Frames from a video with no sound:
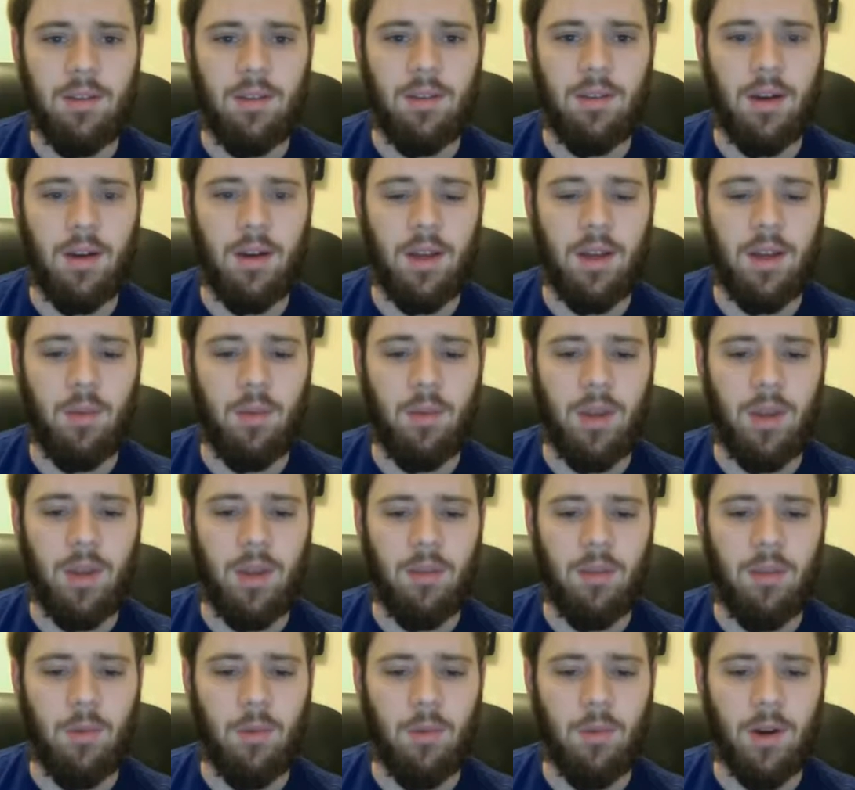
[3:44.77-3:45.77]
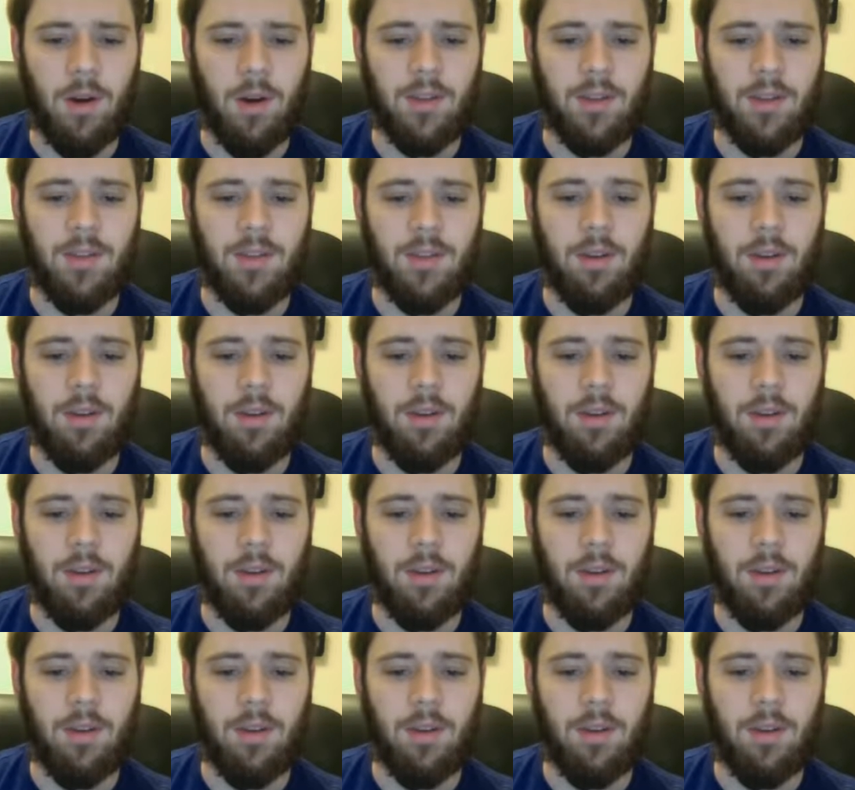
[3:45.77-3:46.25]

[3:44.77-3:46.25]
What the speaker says: the way it works,